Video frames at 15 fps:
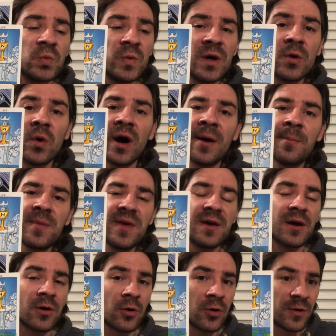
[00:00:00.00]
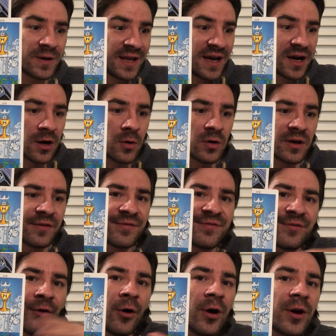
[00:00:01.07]
will appear or they are going to
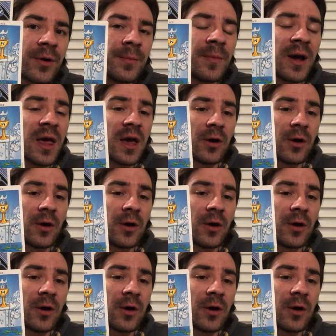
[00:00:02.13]
form,